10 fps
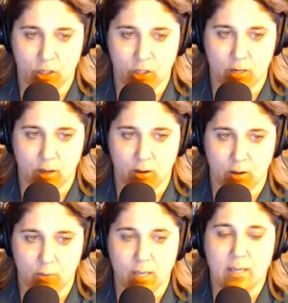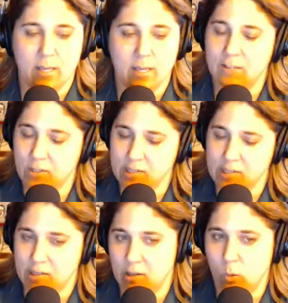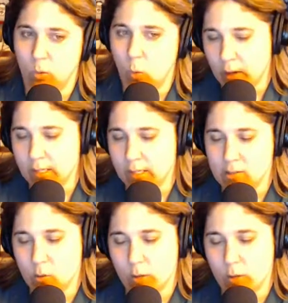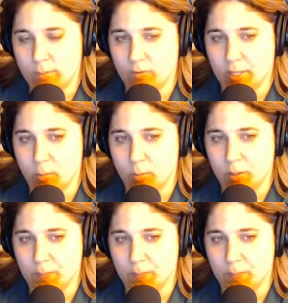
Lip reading: of David Still. What is a web developer?